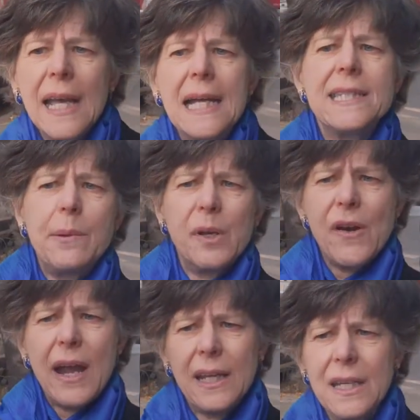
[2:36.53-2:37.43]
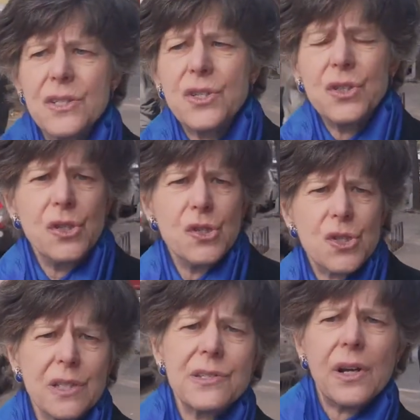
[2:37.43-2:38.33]
and democratic
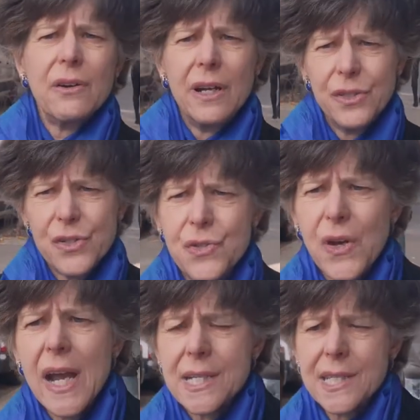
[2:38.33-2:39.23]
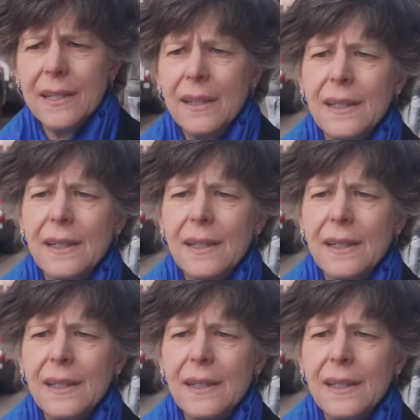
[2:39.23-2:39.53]
institutions are under stress.